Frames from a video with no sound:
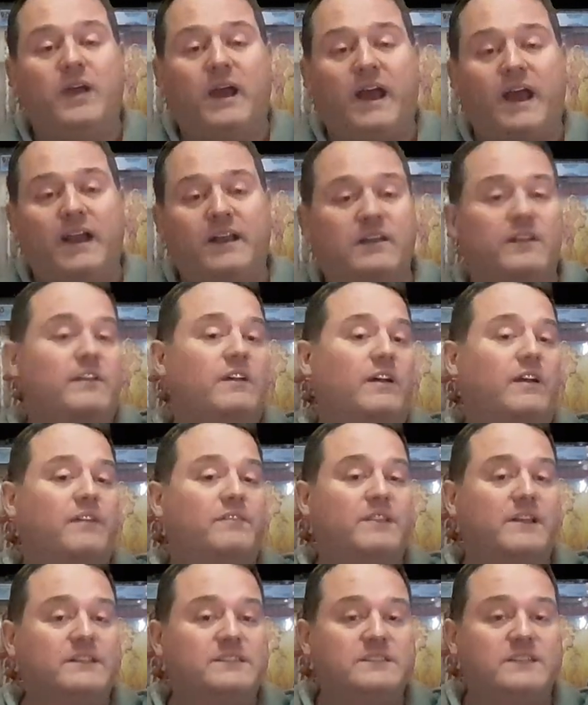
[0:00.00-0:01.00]
And you know, if
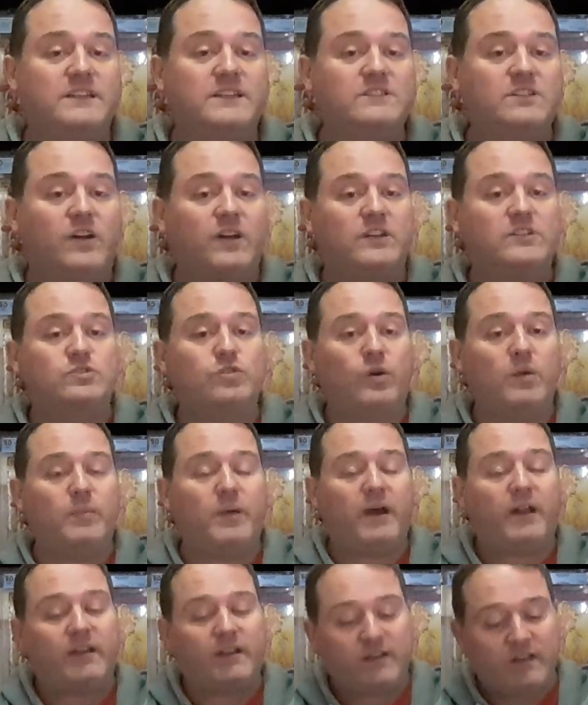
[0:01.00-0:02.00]
there's things I enjoy
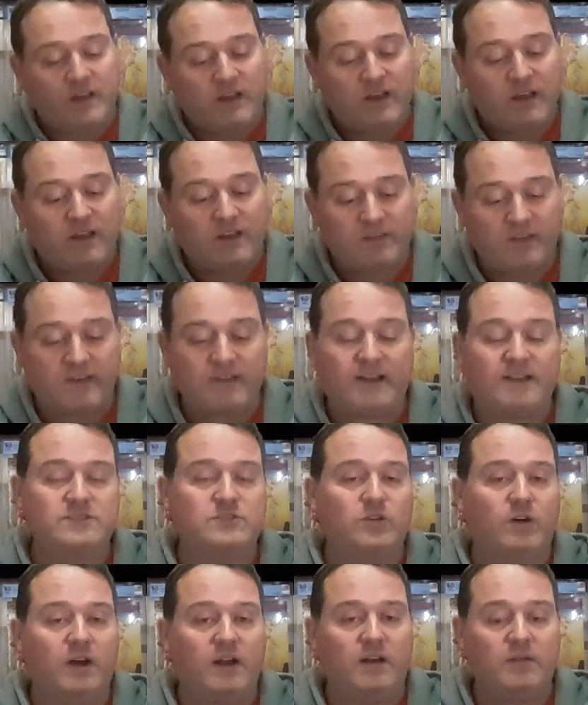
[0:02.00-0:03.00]
about it, then that's
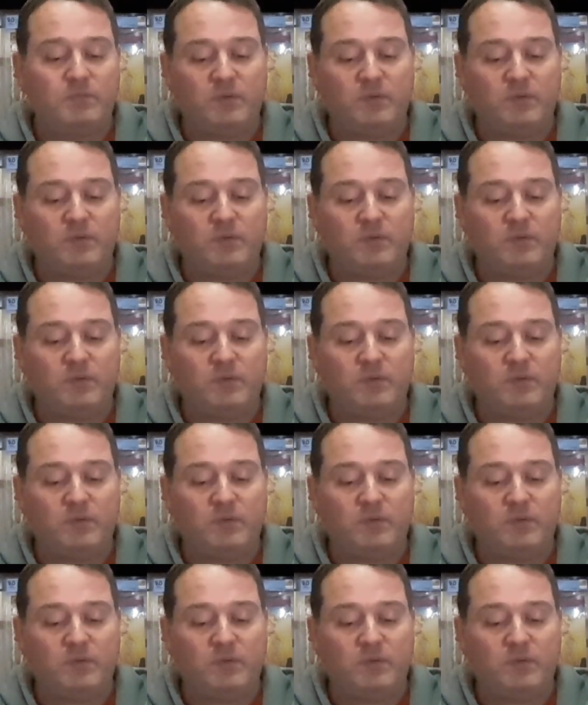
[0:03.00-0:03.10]
great.